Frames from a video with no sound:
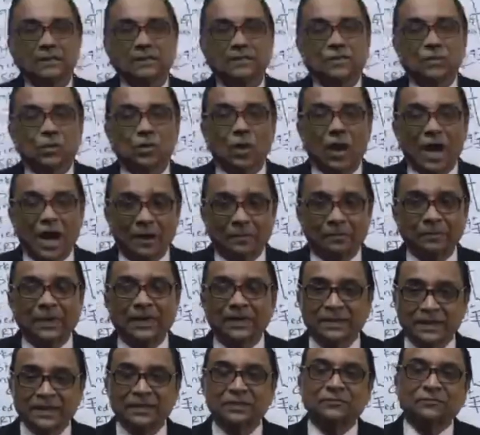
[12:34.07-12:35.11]
So after
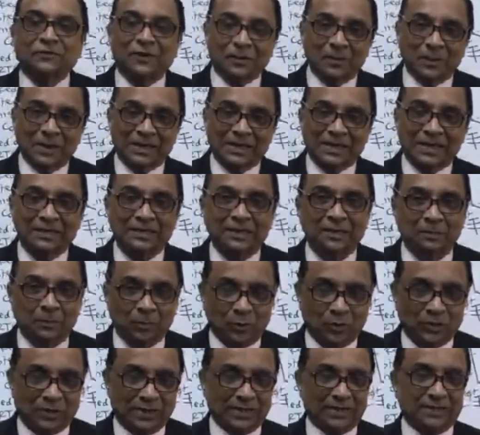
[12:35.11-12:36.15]
this fermentation
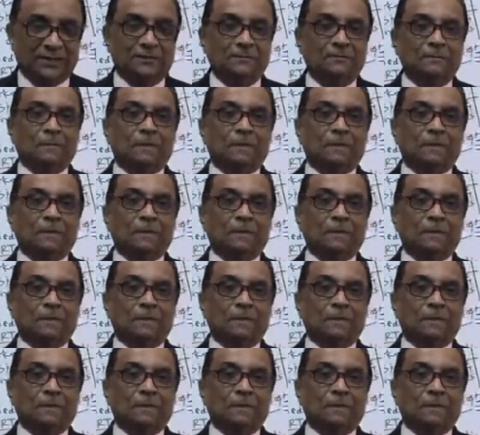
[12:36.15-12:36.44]
process,